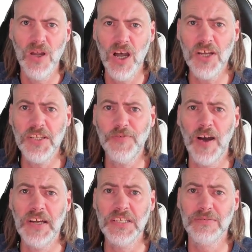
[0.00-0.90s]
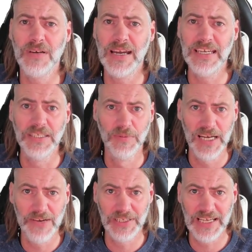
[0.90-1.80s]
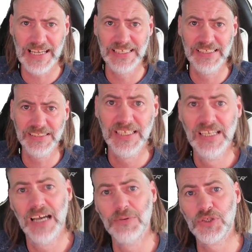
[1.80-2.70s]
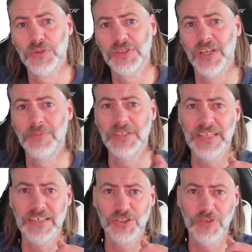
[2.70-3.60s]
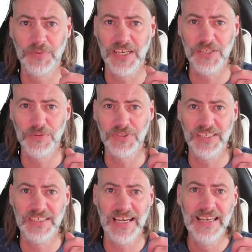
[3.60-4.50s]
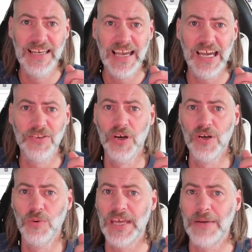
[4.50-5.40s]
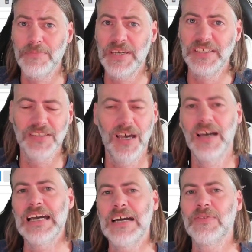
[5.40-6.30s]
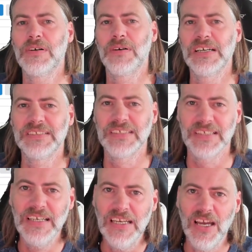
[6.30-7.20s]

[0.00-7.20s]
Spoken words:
undefined array, whatever that is. I'm sure somebody that Scriptcase will see that and know what that means. I have no idea.